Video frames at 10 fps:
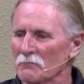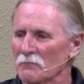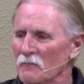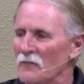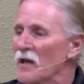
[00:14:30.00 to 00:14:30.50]

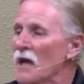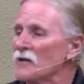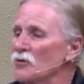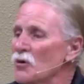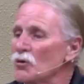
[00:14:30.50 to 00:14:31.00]
They
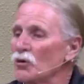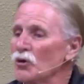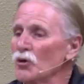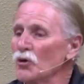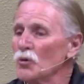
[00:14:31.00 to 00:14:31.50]
had no
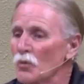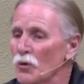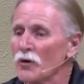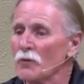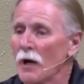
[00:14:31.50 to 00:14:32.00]
clue where
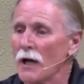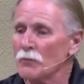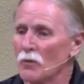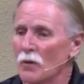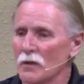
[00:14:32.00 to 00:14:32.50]
their
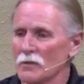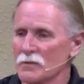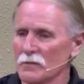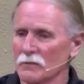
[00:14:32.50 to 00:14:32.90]
Bible was